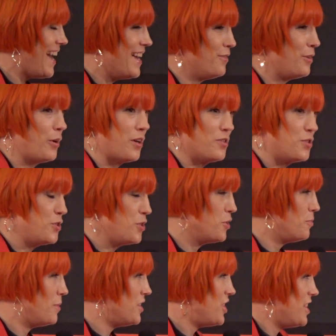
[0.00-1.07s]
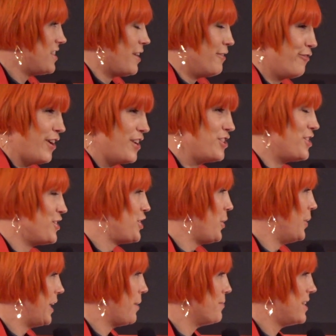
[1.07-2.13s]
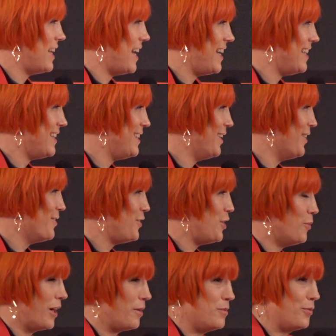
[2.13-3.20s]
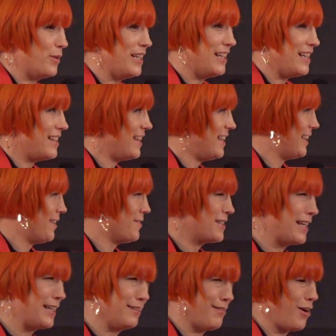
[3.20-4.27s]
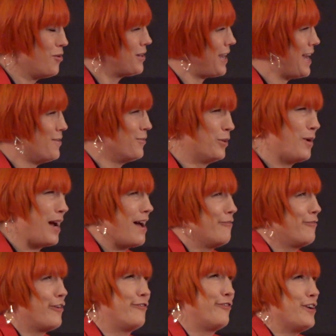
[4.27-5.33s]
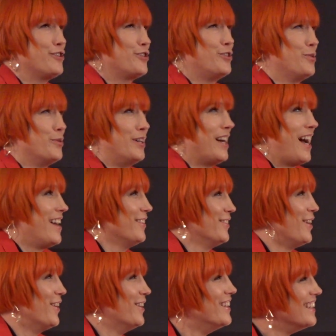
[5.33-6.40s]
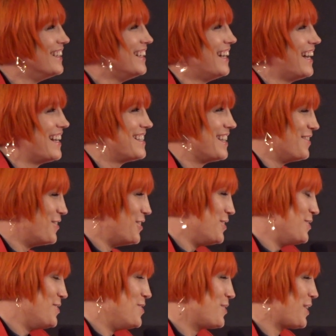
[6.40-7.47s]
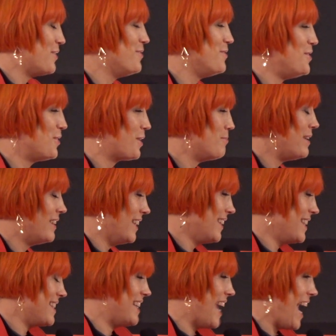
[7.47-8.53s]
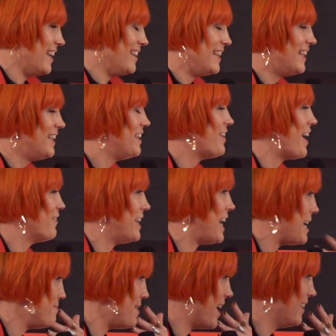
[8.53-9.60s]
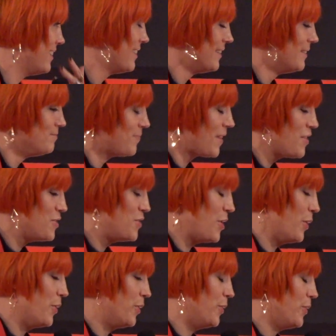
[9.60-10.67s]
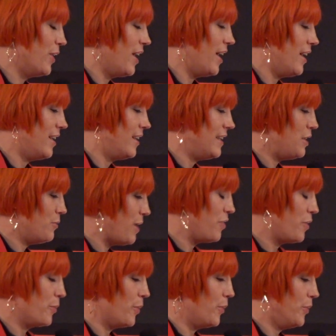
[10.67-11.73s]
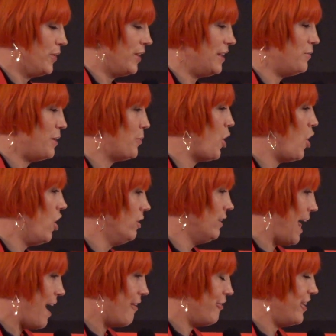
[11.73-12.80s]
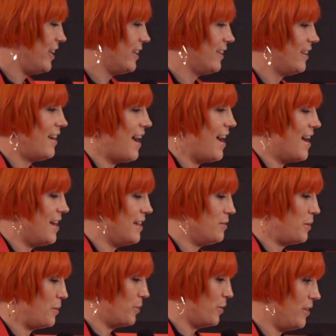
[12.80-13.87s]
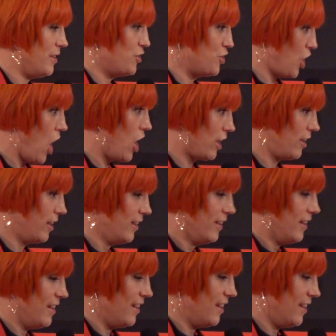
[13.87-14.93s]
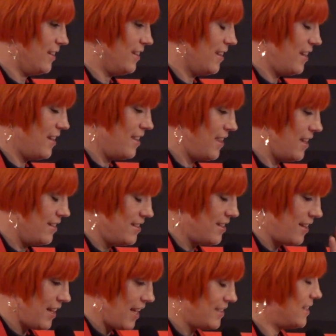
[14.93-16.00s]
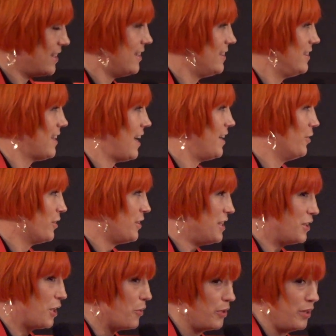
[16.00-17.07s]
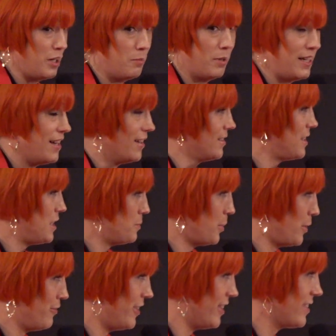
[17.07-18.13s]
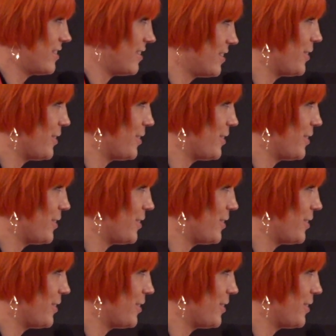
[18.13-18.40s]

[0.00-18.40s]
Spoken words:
And we were on Zoom, and she said, French is showing up today, you know, do you want him to read anything? And I was like, okay, what do I have for French Stewart? I don't know. And I said, well, you can be Lily's dad. He didn't even have a name yet. So he read the role, and we were all laughing, and we in shock. And I said, that's it. I don't need to go to anybody else. He's perfect.